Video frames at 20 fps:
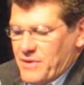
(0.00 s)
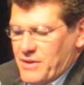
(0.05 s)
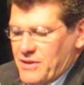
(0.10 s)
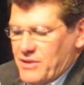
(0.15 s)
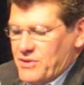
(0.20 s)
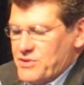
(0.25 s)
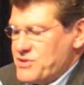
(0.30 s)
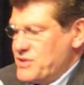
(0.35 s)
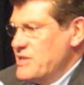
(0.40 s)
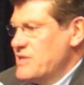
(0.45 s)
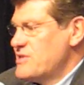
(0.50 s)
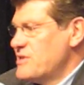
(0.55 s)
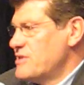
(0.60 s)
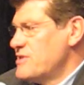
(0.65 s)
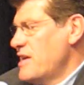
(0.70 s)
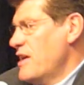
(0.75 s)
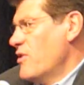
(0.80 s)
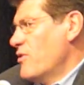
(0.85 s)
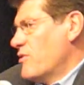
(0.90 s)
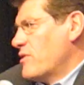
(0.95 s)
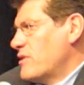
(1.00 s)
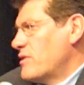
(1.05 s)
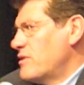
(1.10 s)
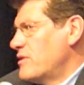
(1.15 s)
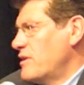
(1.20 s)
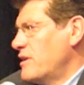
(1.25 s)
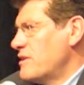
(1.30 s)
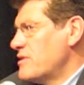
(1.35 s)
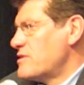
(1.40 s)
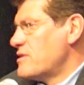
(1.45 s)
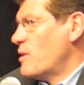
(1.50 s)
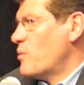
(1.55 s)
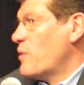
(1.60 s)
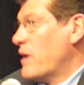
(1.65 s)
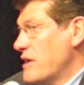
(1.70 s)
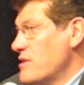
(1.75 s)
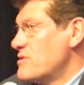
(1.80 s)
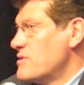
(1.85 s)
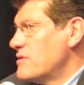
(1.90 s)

your season's out in some ways.